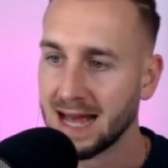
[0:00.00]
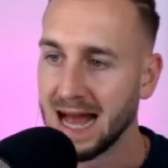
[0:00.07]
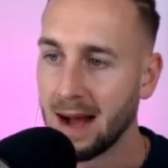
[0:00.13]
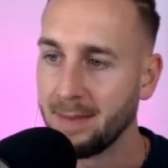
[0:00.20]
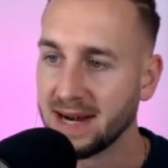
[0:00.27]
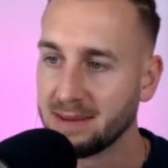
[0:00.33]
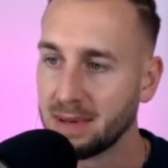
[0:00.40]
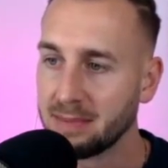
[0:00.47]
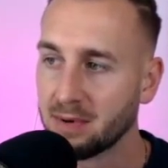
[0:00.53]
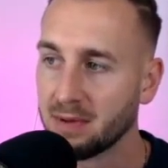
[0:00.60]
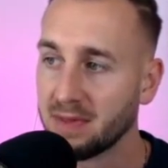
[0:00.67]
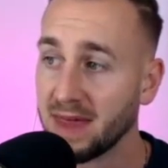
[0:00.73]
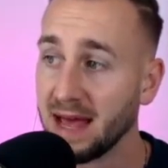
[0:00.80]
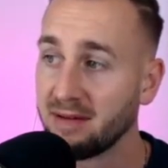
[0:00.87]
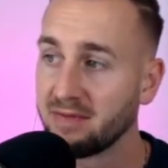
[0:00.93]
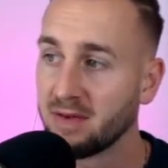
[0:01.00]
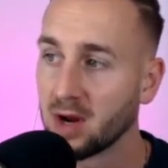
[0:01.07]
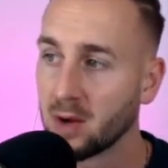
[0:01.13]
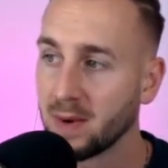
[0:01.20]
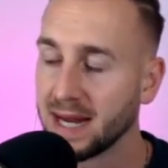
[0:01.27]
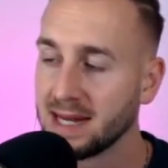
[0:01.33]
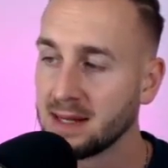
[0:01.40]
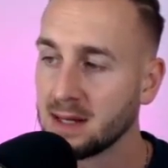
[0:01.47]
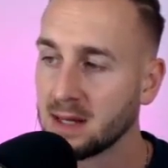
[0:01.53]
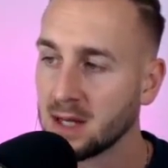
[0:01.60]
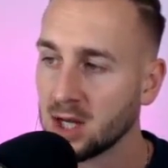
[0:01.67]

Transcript: how many people they're following.